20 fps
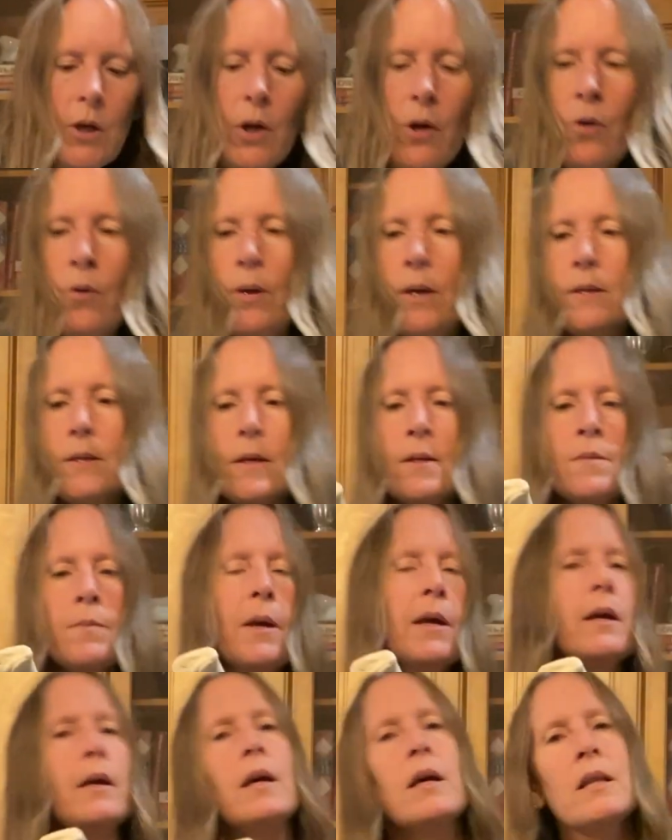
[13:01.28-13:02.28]
know, it does
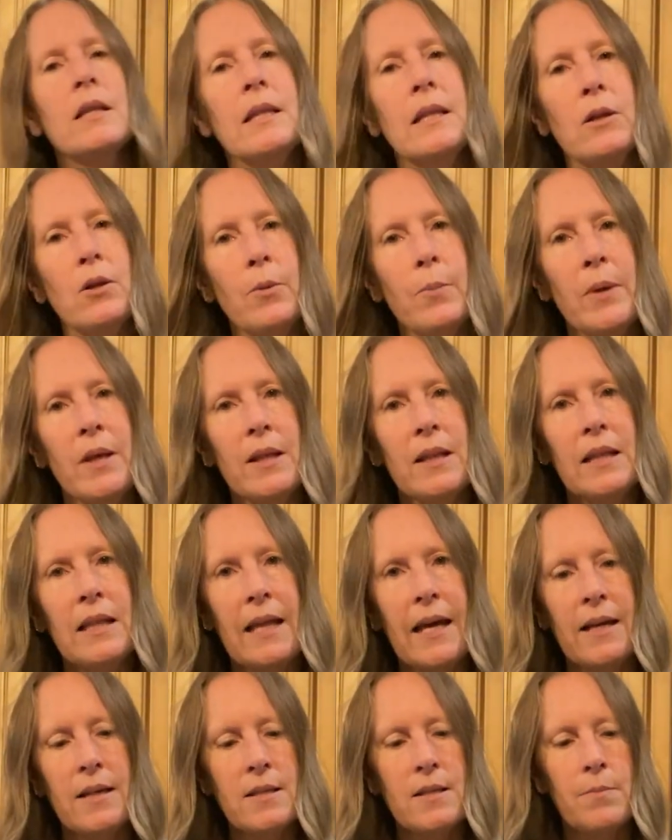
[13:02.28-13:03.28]
make it a little bit
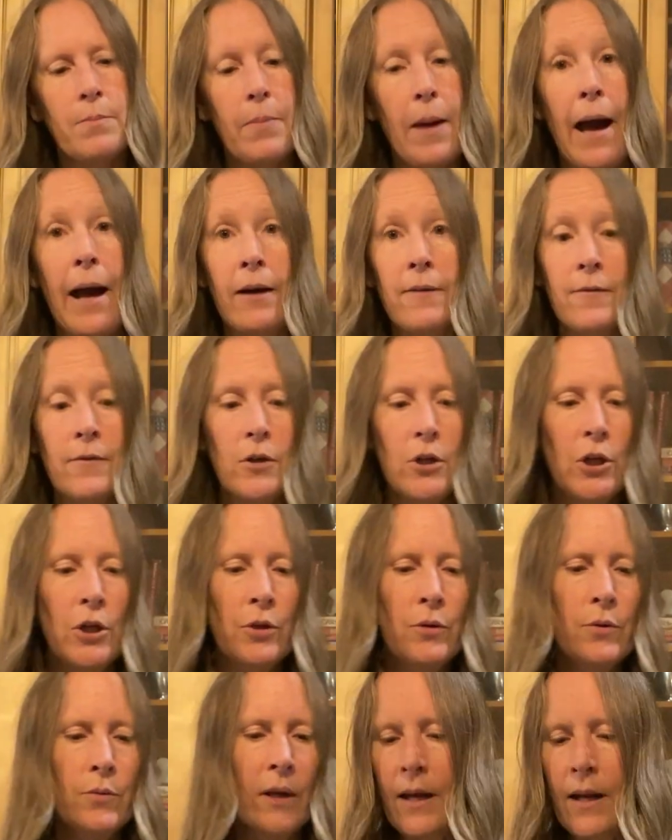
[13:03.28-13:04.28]
less bad for
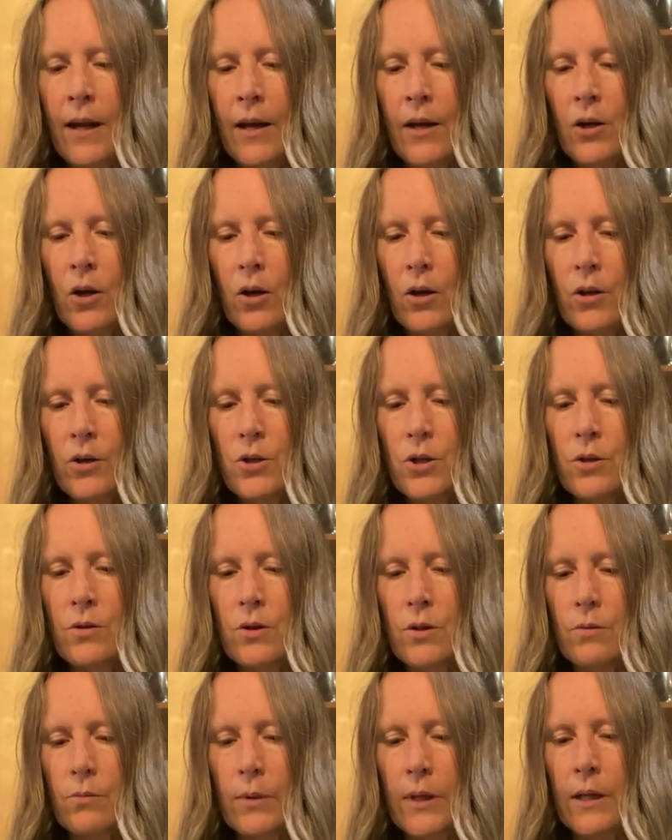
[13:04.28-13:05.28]
you. And I encourage you
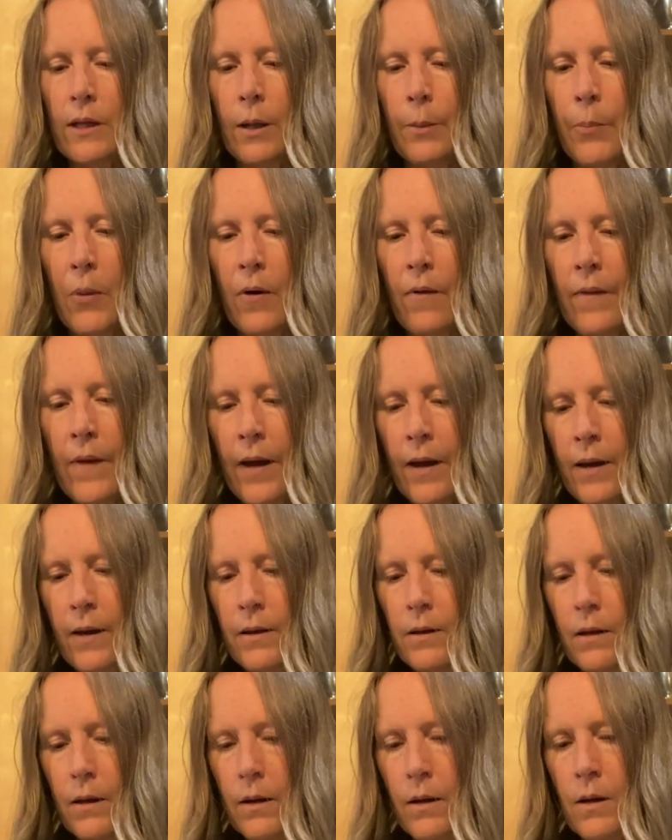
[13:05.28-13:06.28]
to read up on
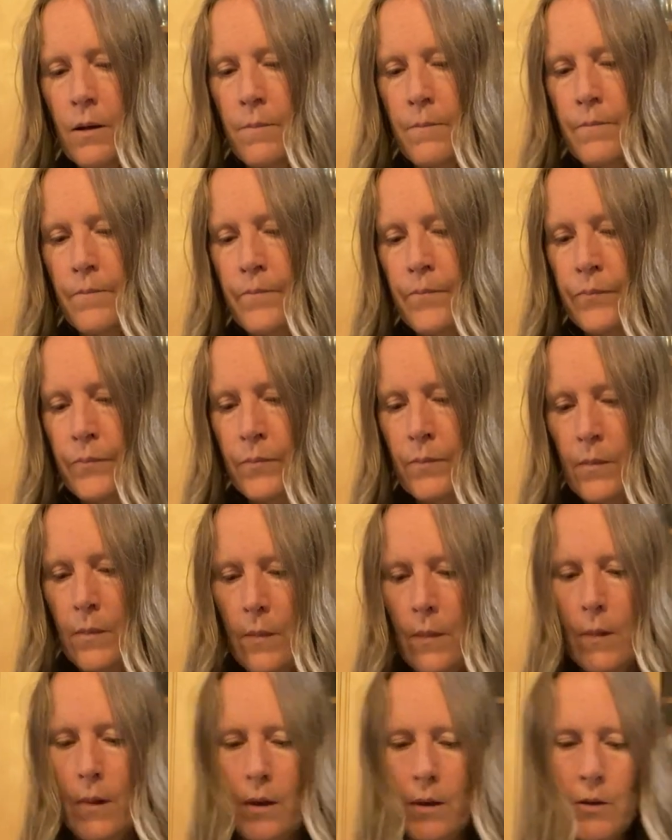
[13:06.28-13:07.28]
that and
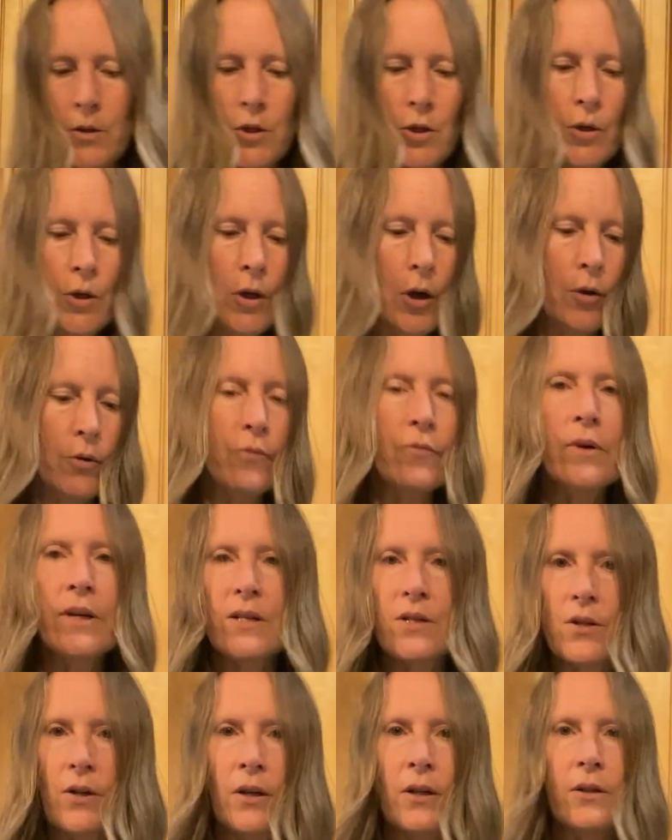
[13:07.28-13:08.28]
do your own
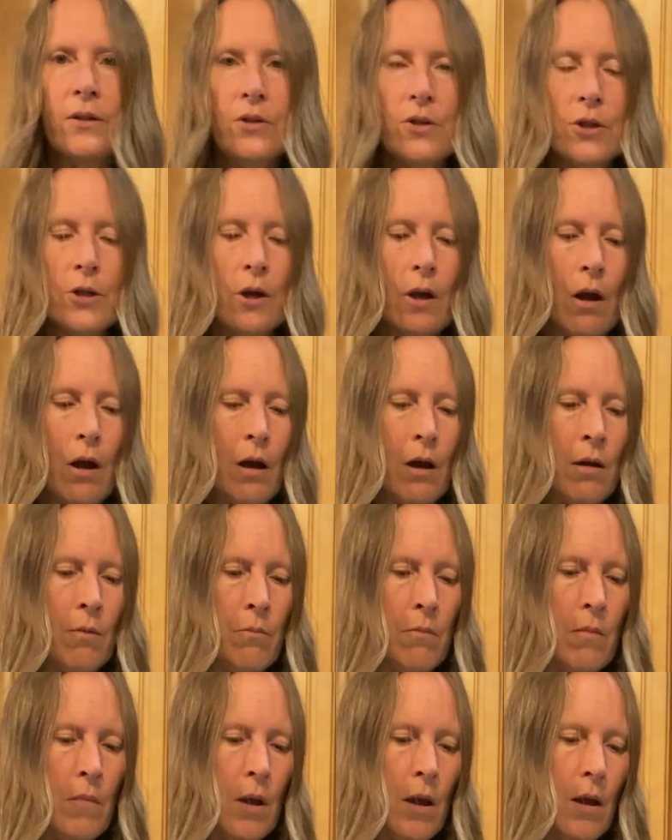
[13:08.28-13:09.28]
research.
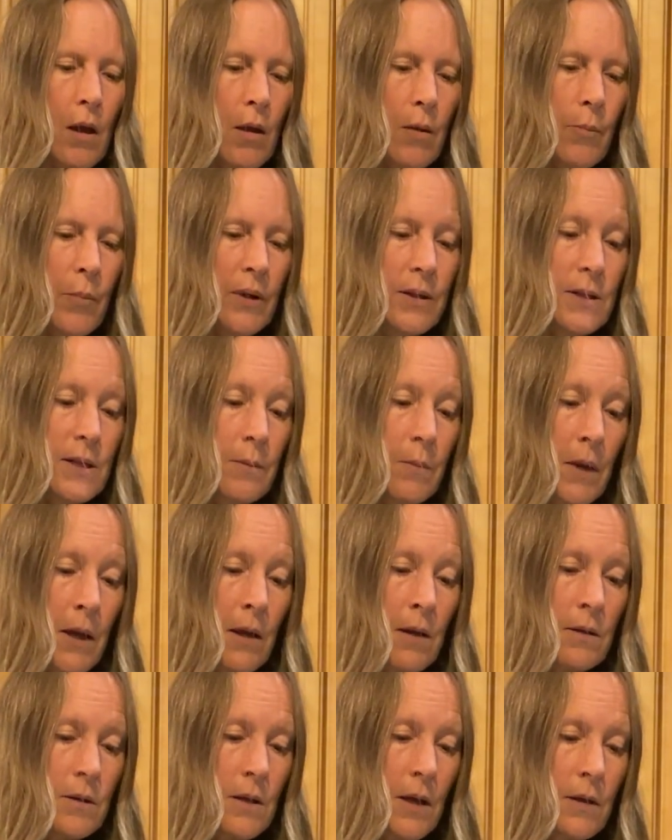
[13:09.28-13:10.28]
But to
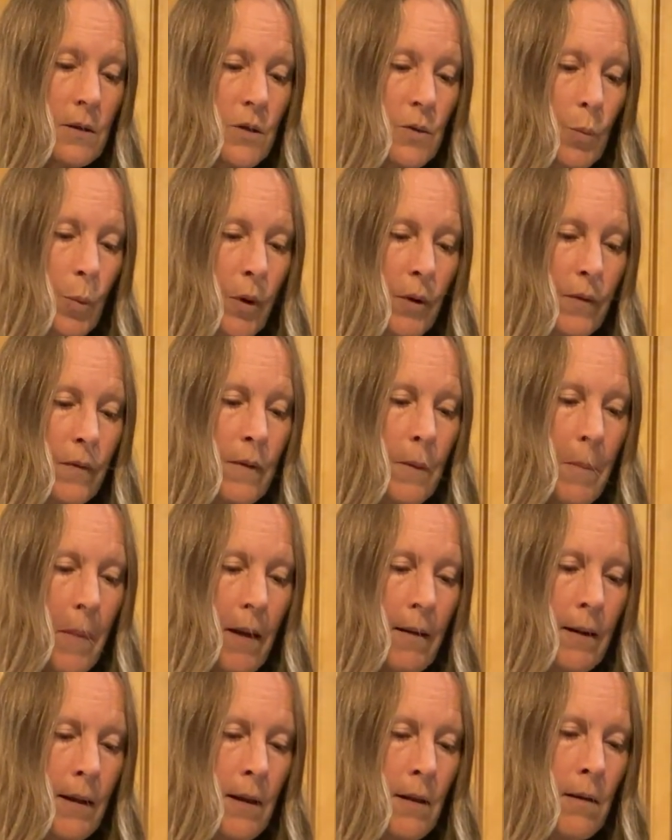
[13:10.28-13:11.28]
me, it's worth the
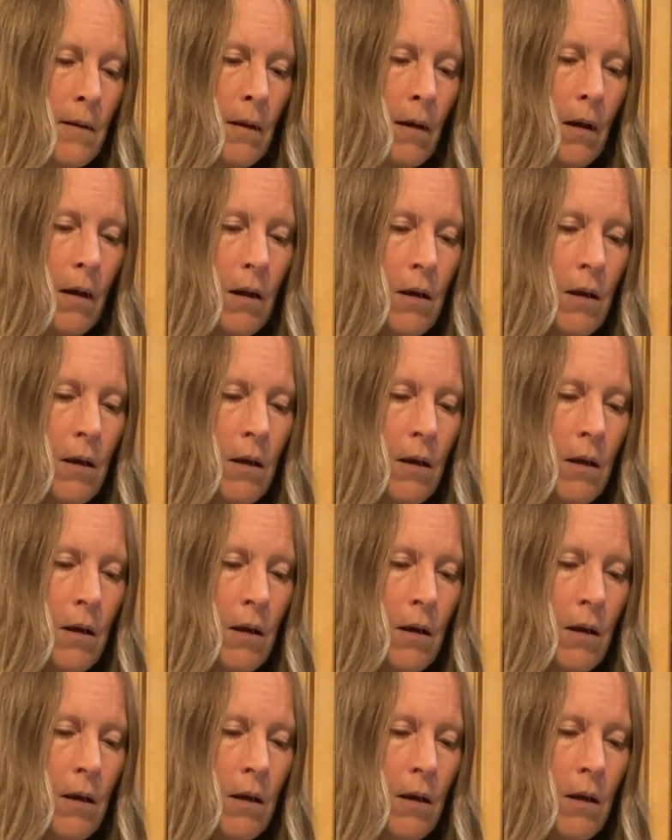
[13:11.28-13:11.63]
money.